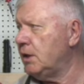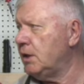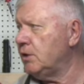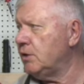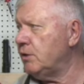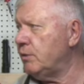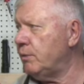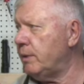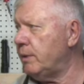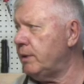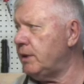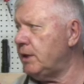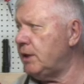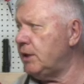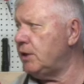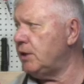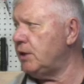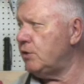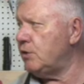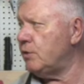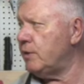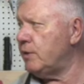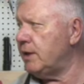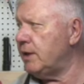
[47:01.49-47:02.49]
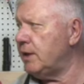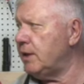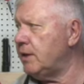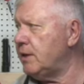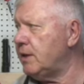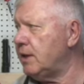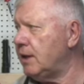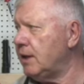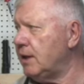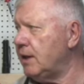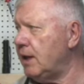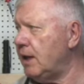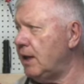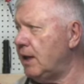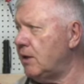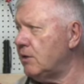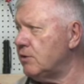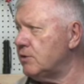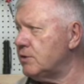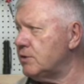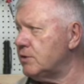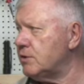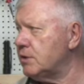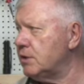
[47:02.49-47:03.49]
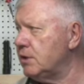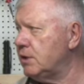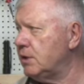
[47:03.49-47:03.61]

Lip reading: Do we need to do anything else